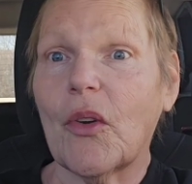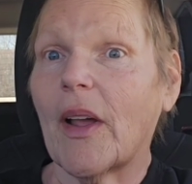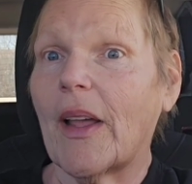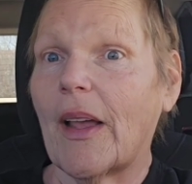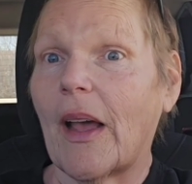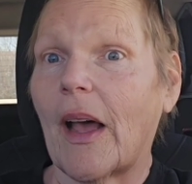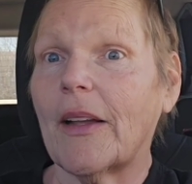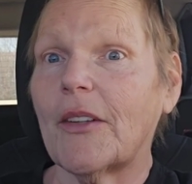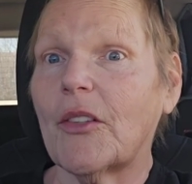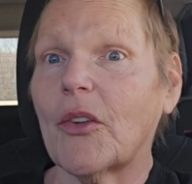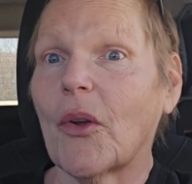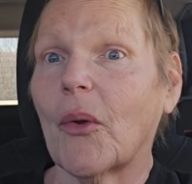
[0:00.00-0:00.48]

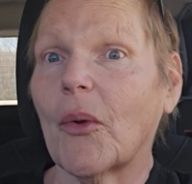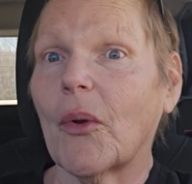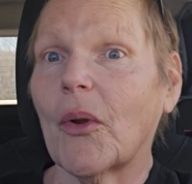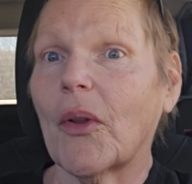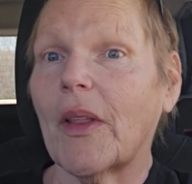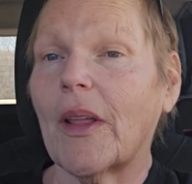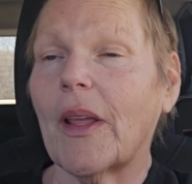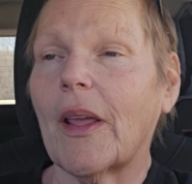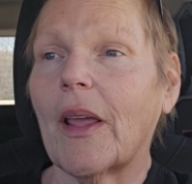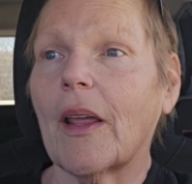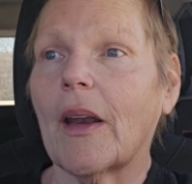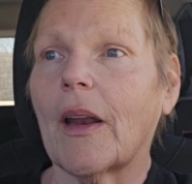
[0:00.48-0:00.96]
I
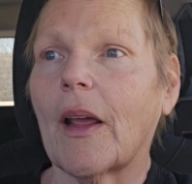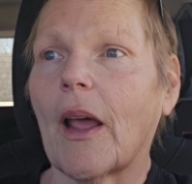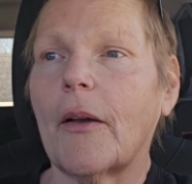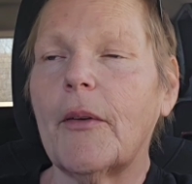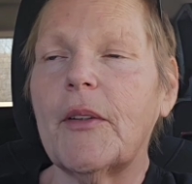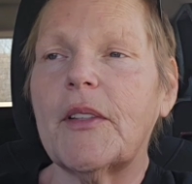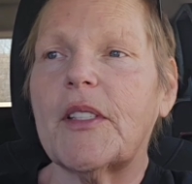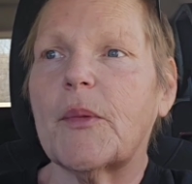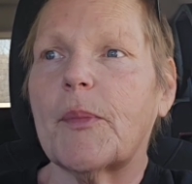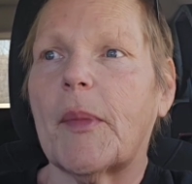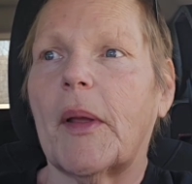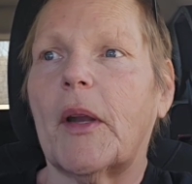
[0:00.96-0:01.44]
totally get it. I
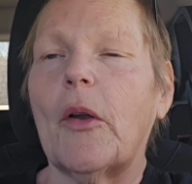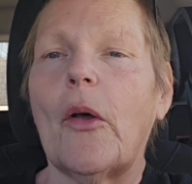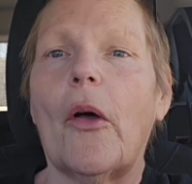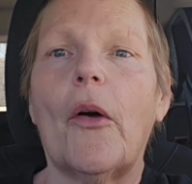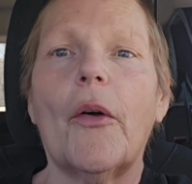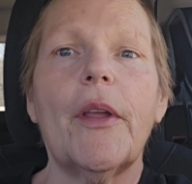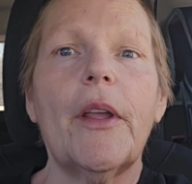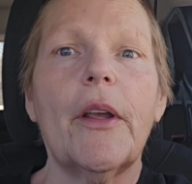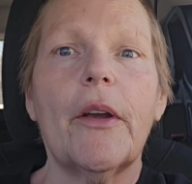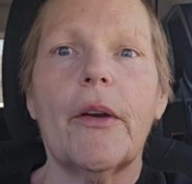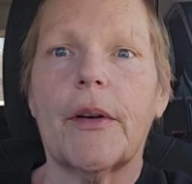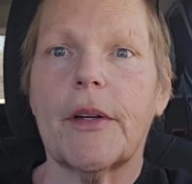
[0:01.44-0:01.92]
would spend
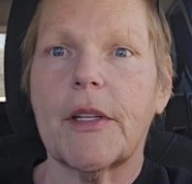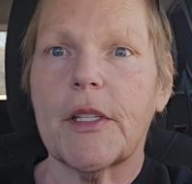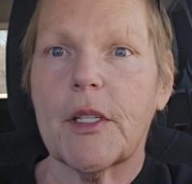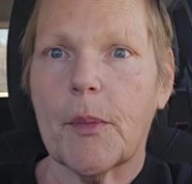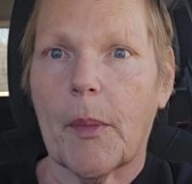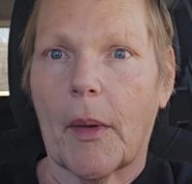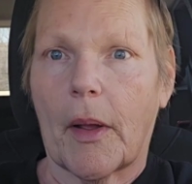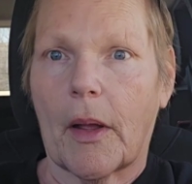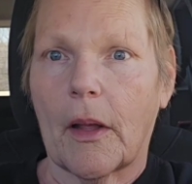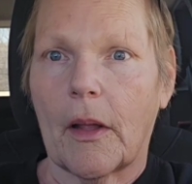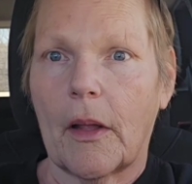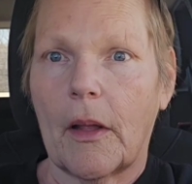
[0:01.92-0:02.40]
all year at a
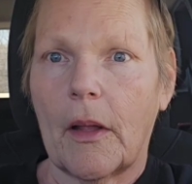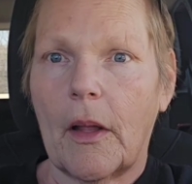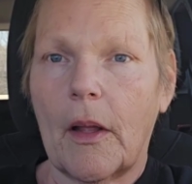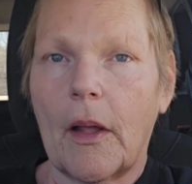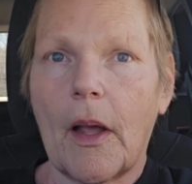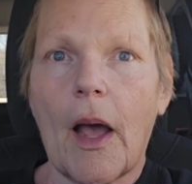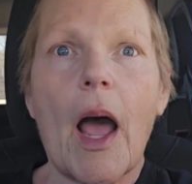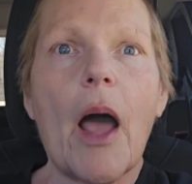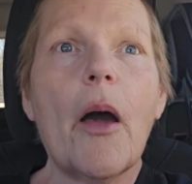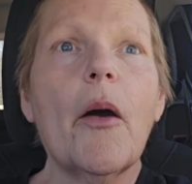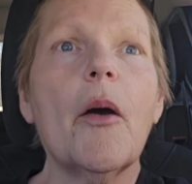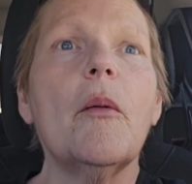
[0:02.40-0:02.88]
spa.
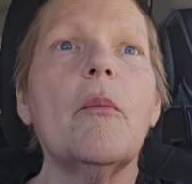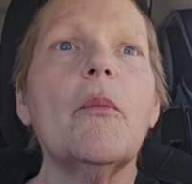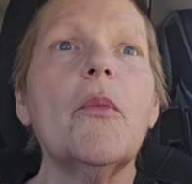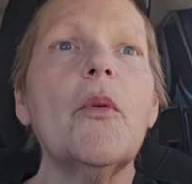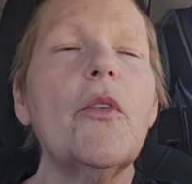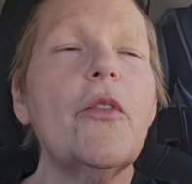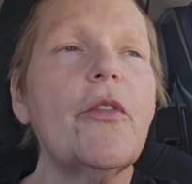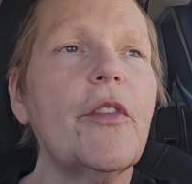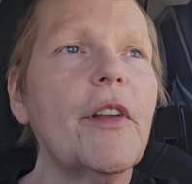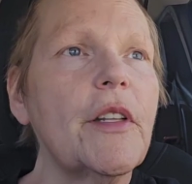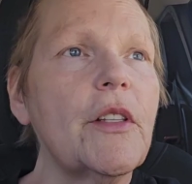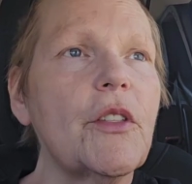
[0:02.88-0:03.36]
I would
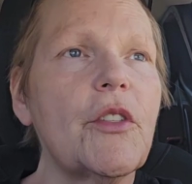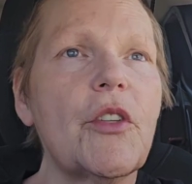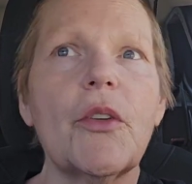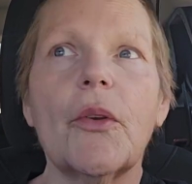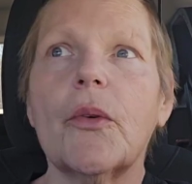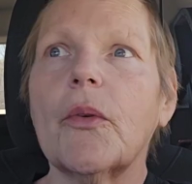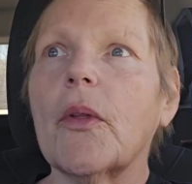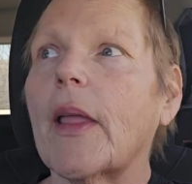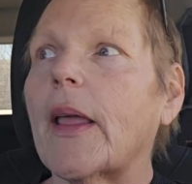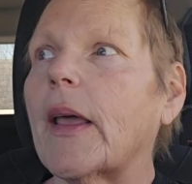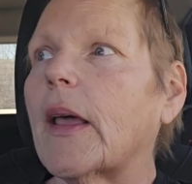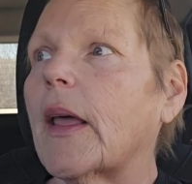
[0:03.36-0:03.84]
move
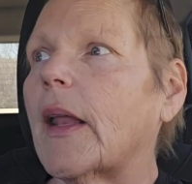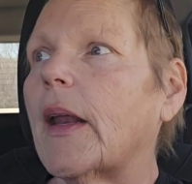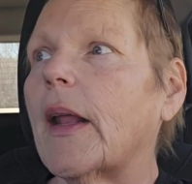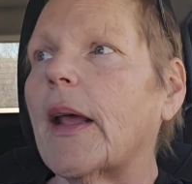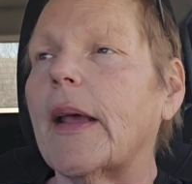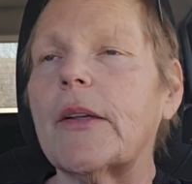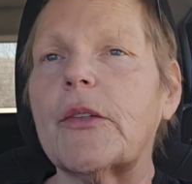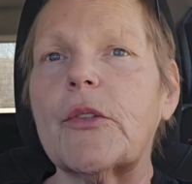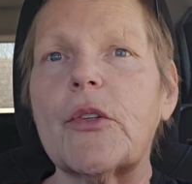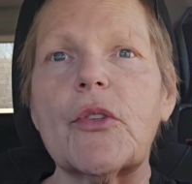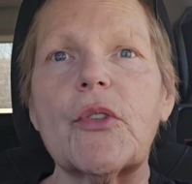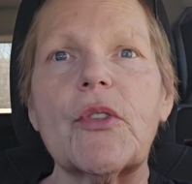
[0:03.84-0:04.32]
into like an
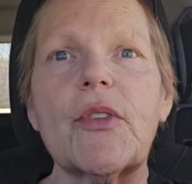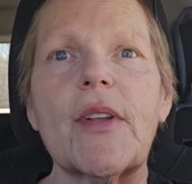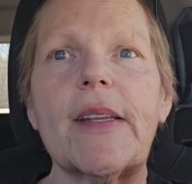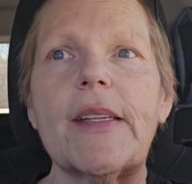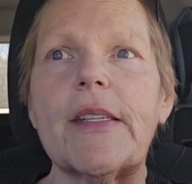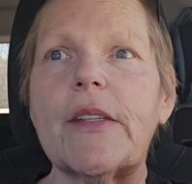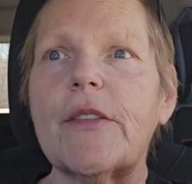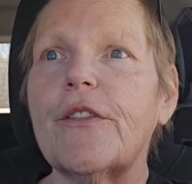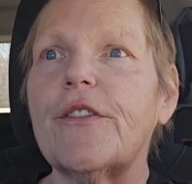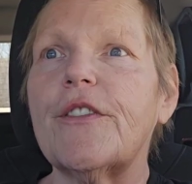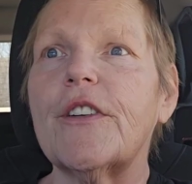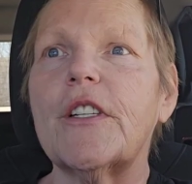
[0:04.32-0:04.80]

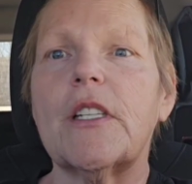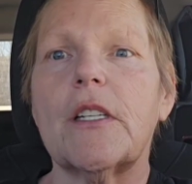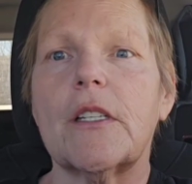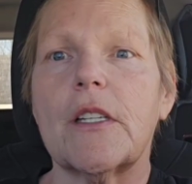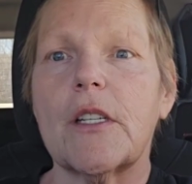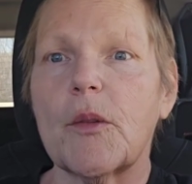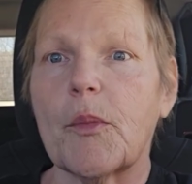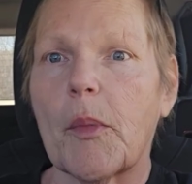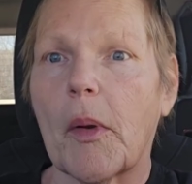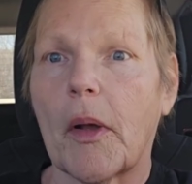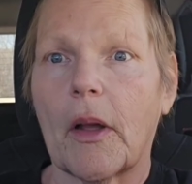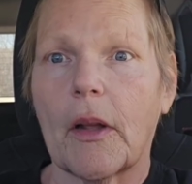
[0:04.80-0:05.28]
exercise and
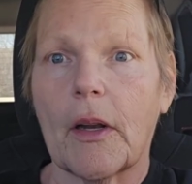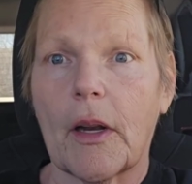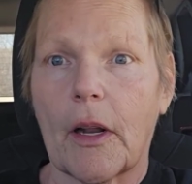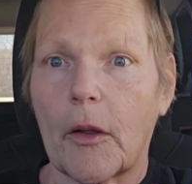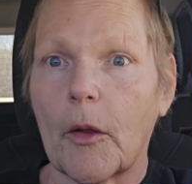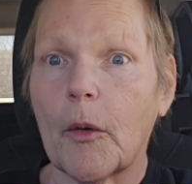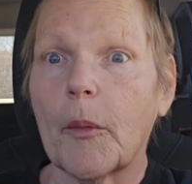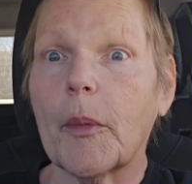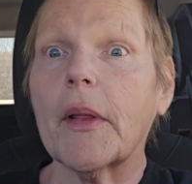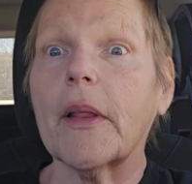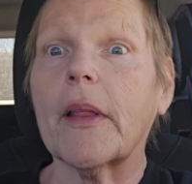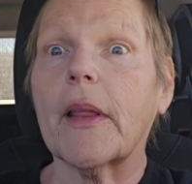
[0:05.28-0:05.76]
fitness spa, and
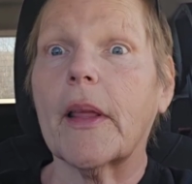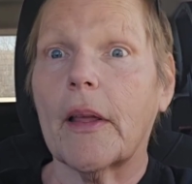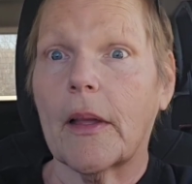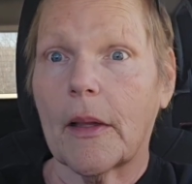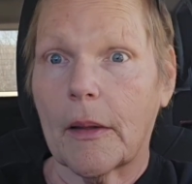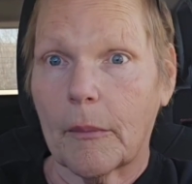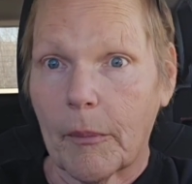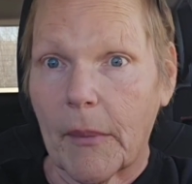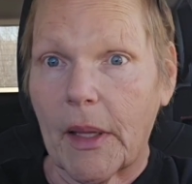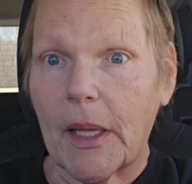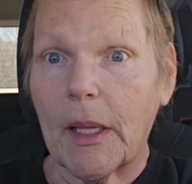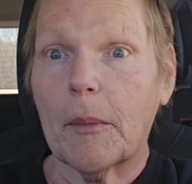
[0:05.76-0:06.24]
I would be
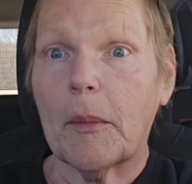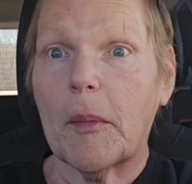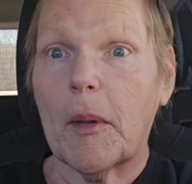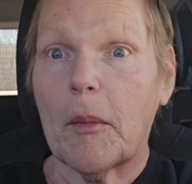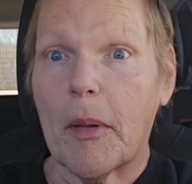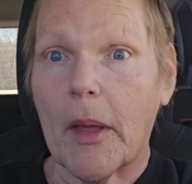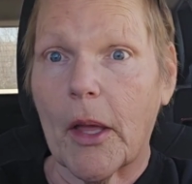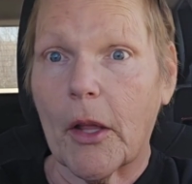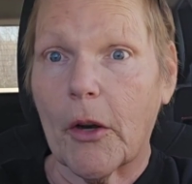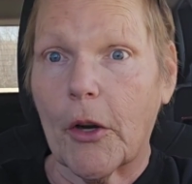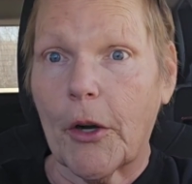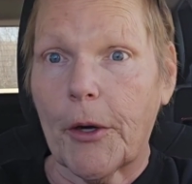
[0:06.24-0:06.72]
like, make me
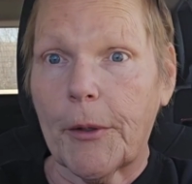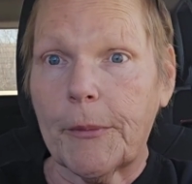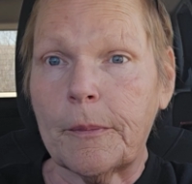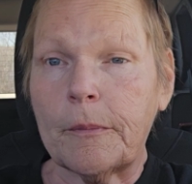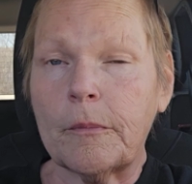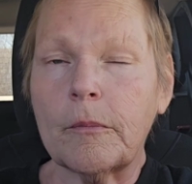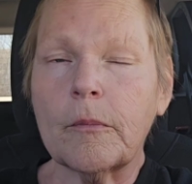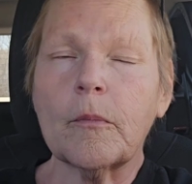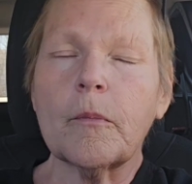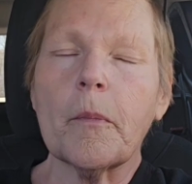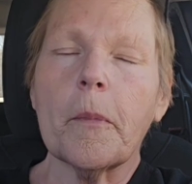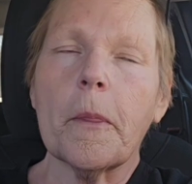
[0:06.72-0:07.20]
better.
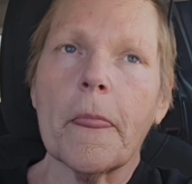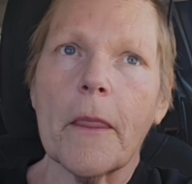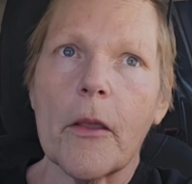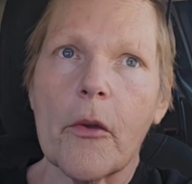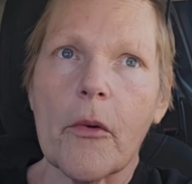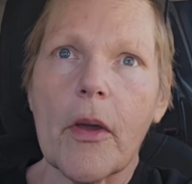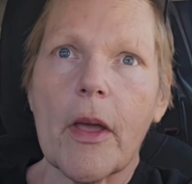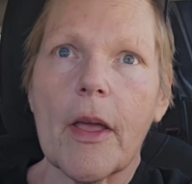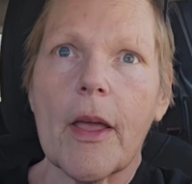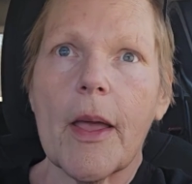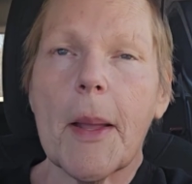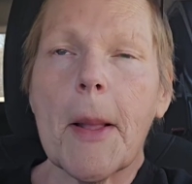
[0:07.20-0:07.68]

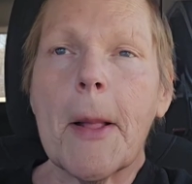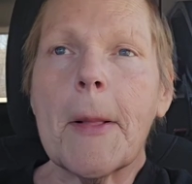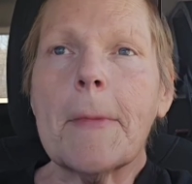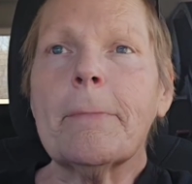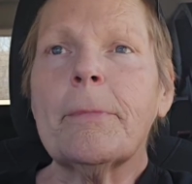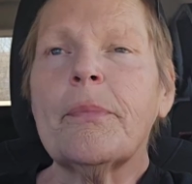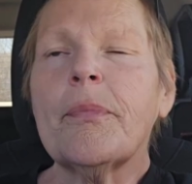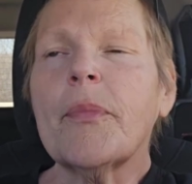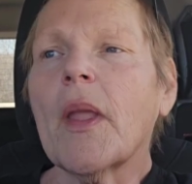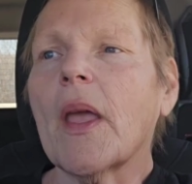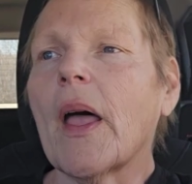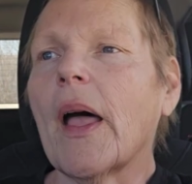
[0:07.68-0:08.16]
Okay.
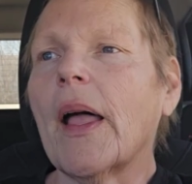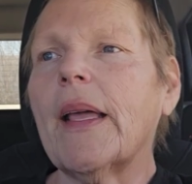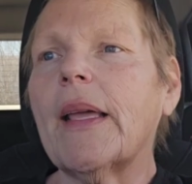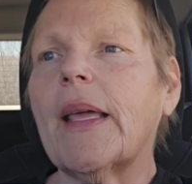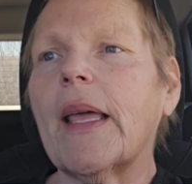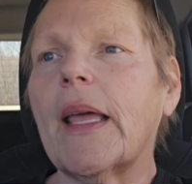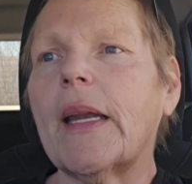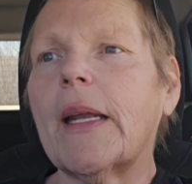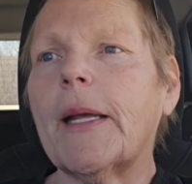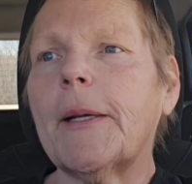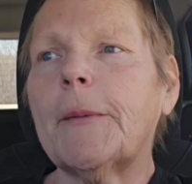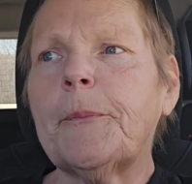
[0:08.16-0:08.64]
I
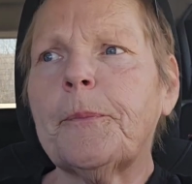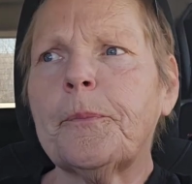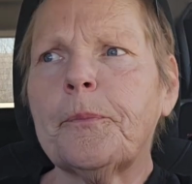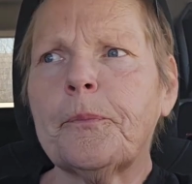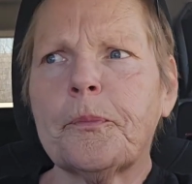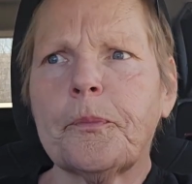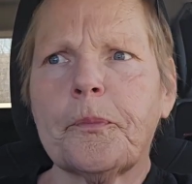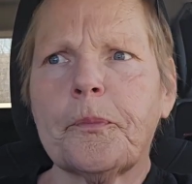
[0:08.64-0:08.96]
get it.